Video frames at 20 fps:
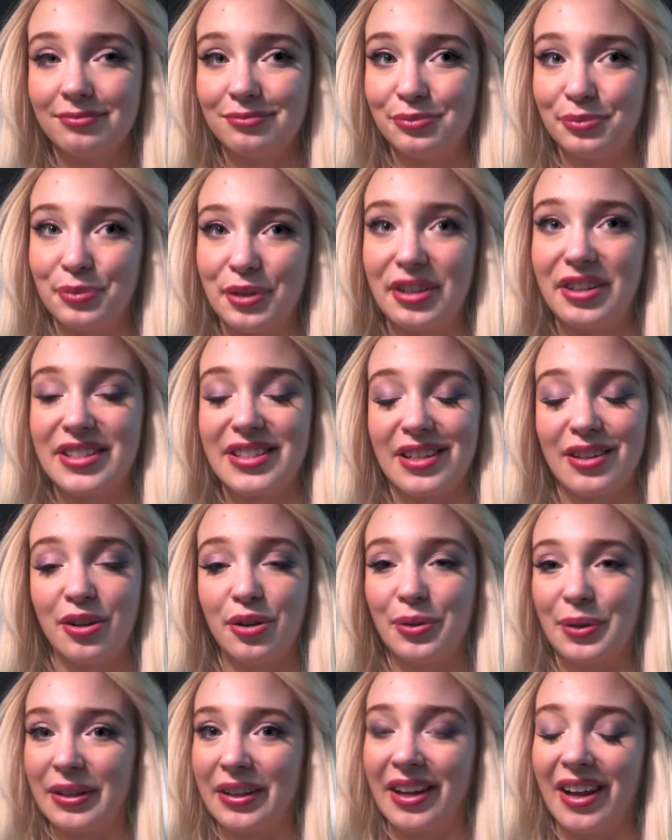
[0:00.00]
because I don't
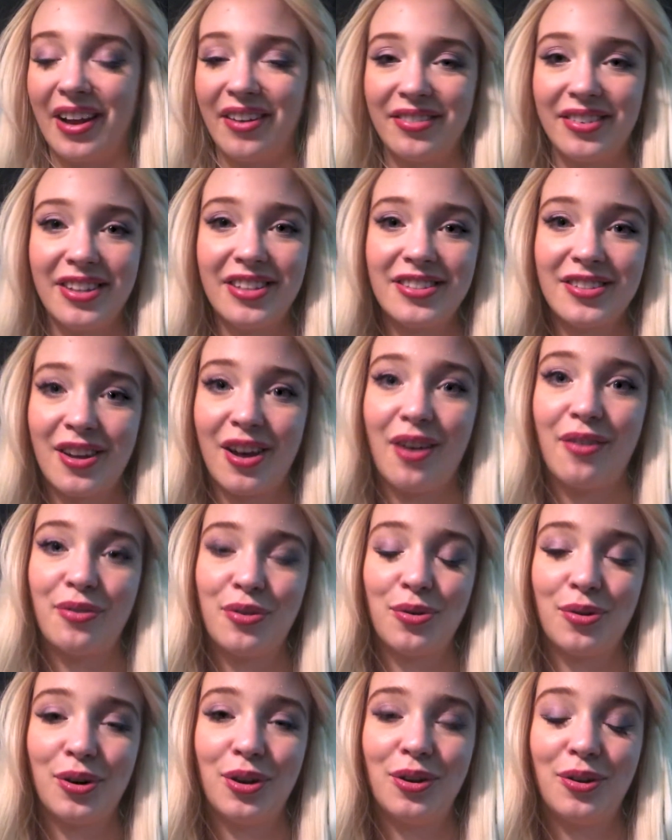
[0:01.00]
really have days off. Who
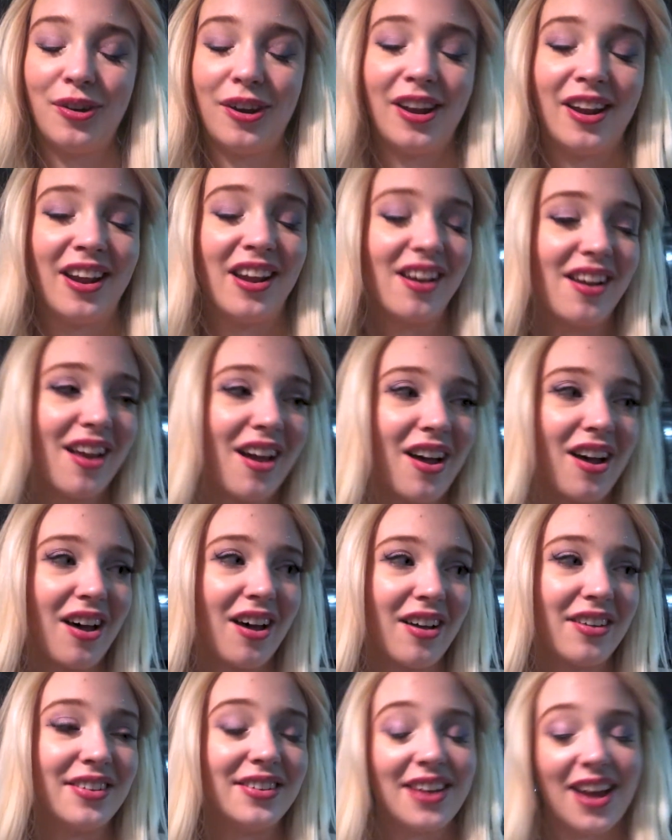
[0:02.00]
are you kidding?
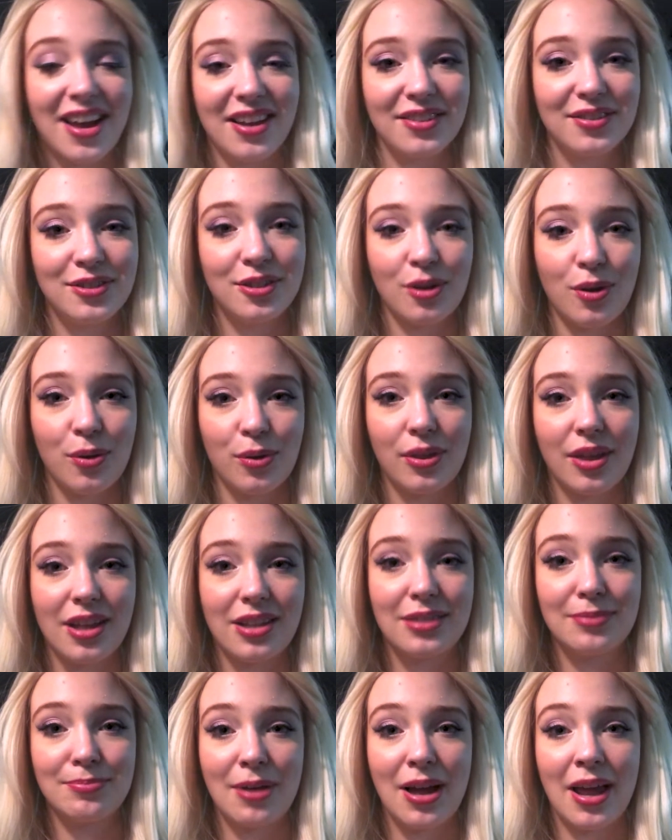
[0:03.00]
Yeah, so
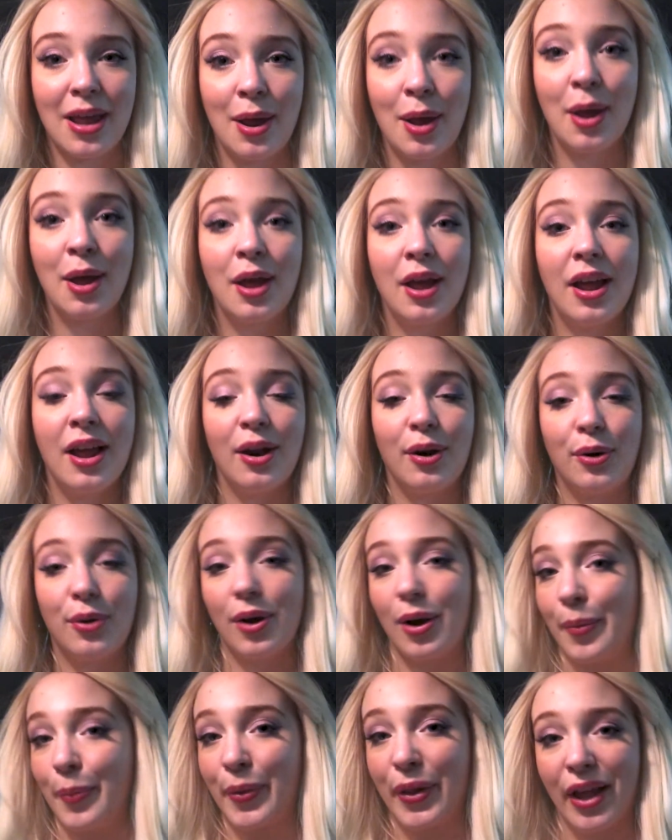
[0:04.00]
that's my
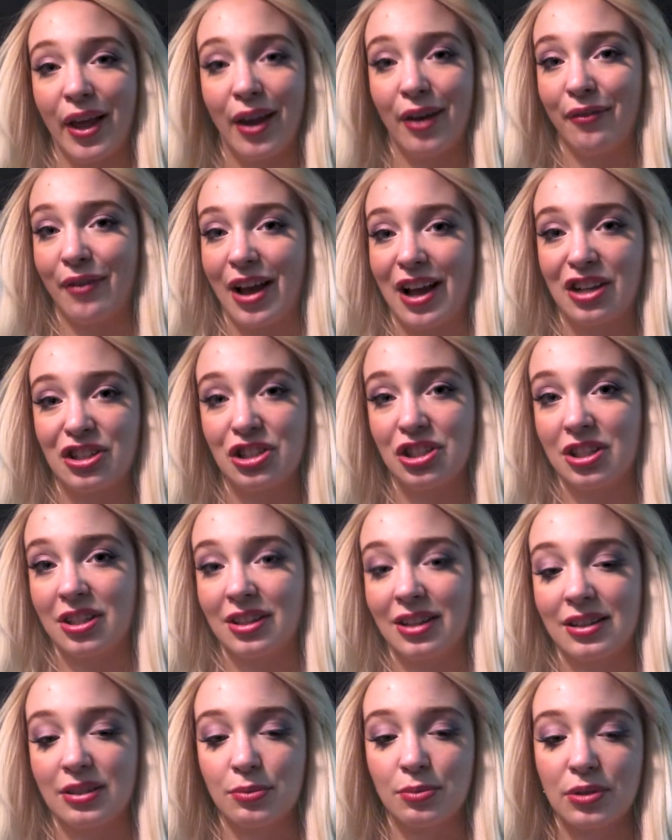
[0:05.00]
great plan of action.
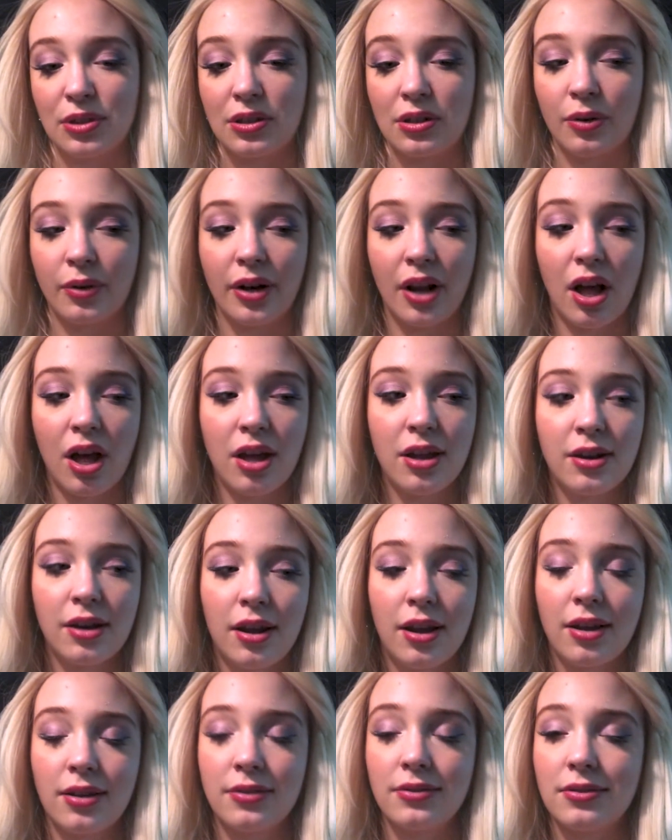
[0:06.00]
That's what's going on,
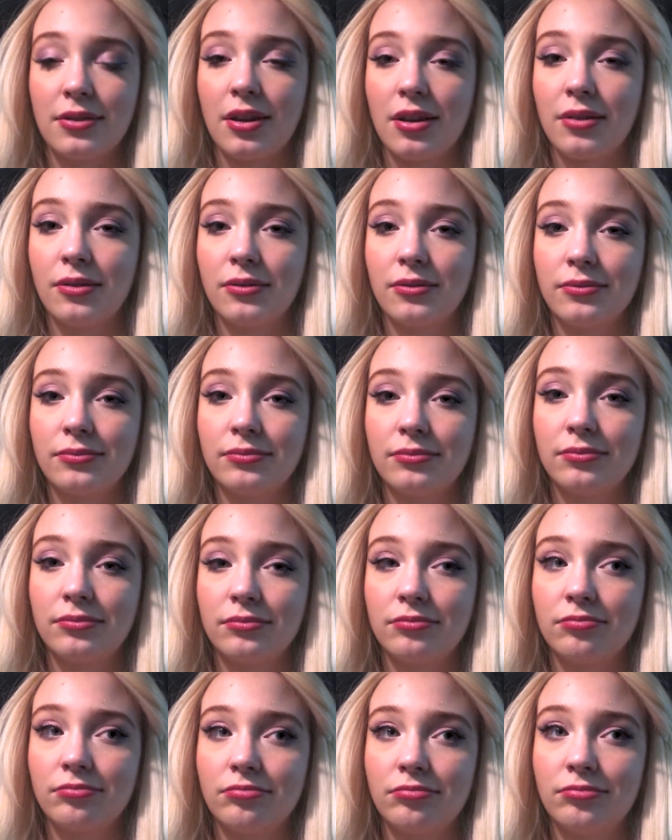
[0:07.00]

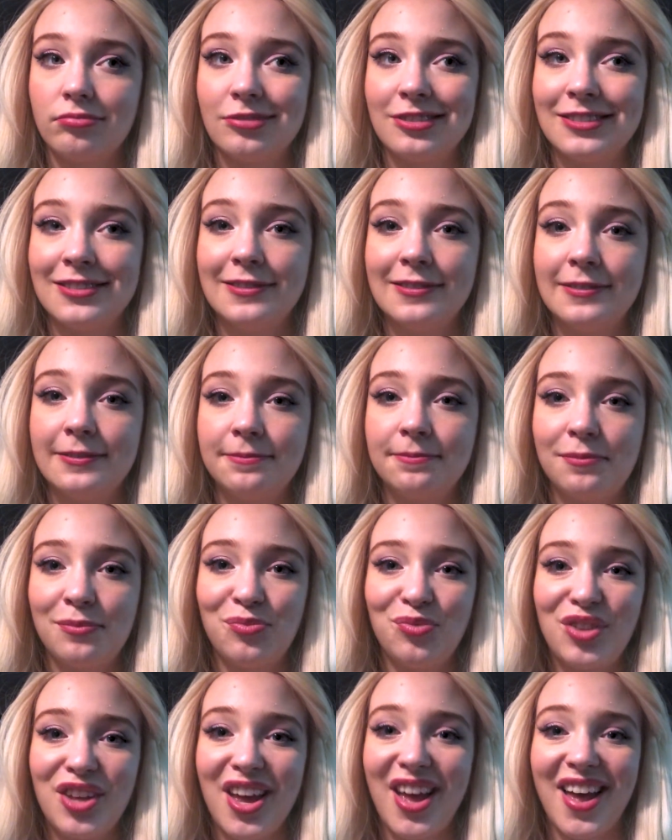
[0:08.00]
and
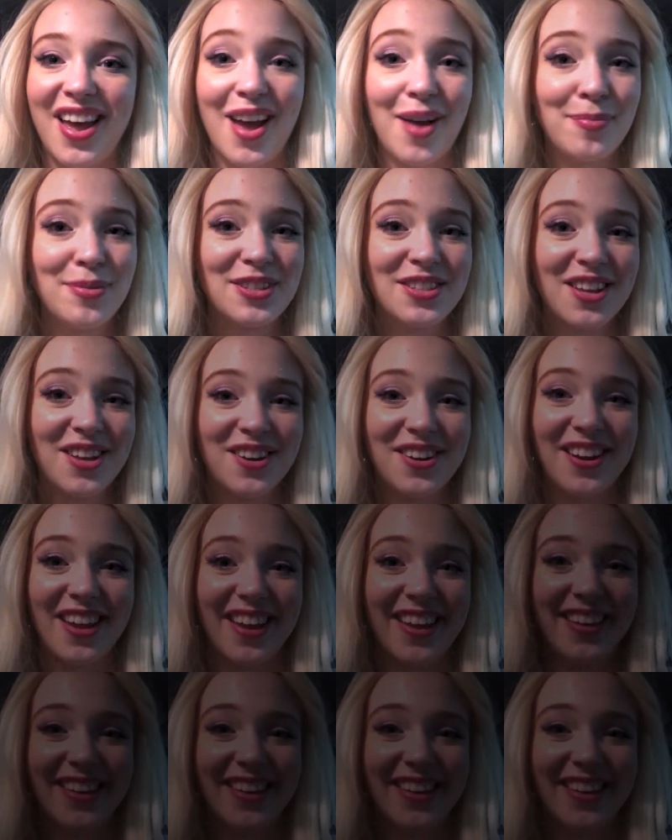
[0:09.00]
yeah, happy Saturday.